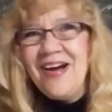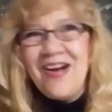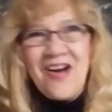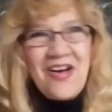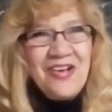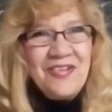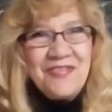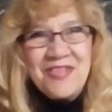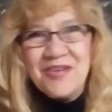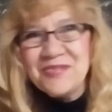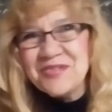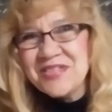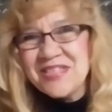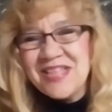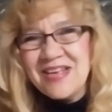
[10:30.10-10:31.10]
all of
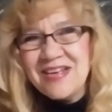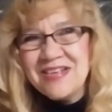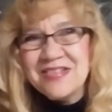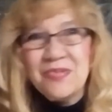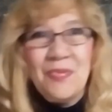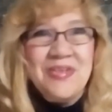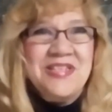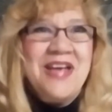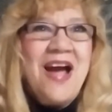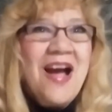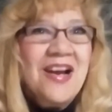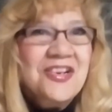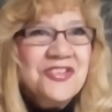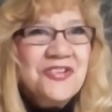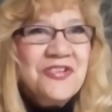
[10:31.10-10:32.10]
those things, what
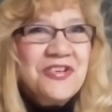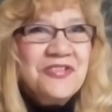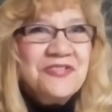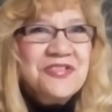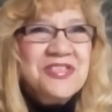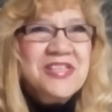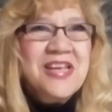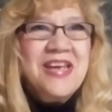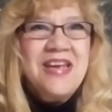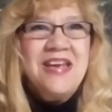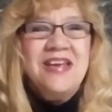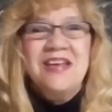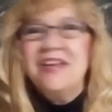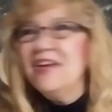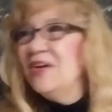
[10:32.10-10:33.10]
doctor you're
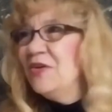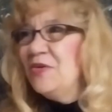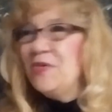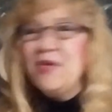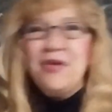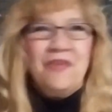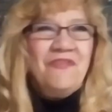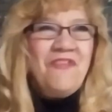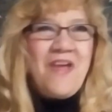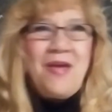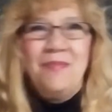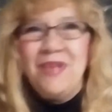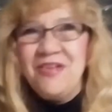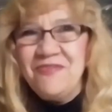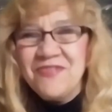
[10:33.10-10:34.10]
seeing, who your
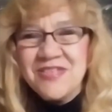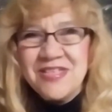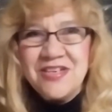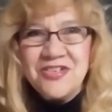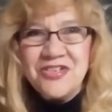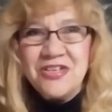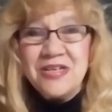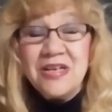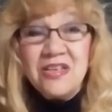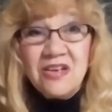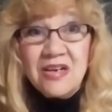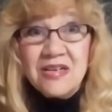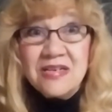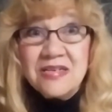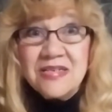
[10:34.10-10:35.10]
family physician is.
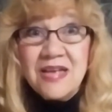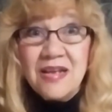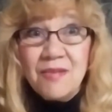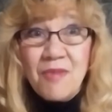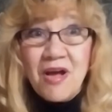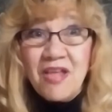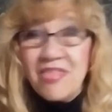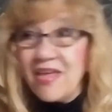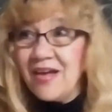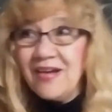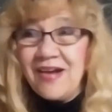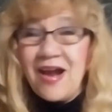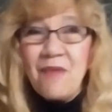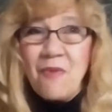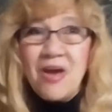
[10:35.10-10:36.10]
You got to tell them all
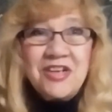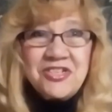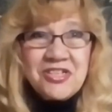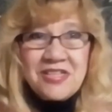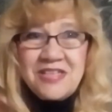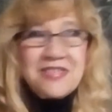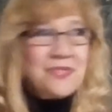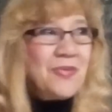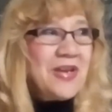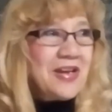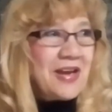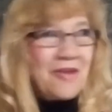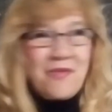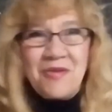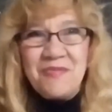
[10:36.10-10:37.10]
that. I watched it this week.
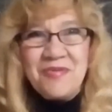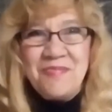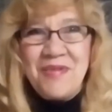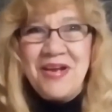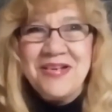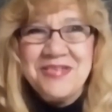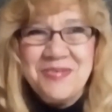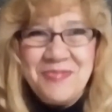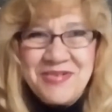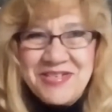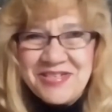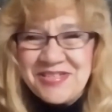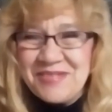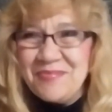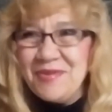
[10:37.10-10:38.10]
I went with my husband
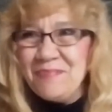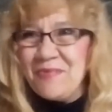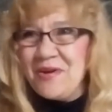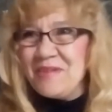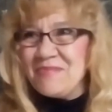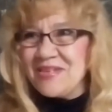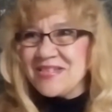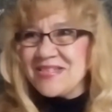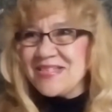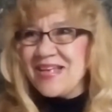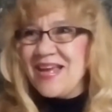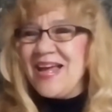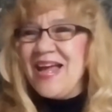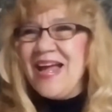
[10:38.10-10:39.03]
to some appointments.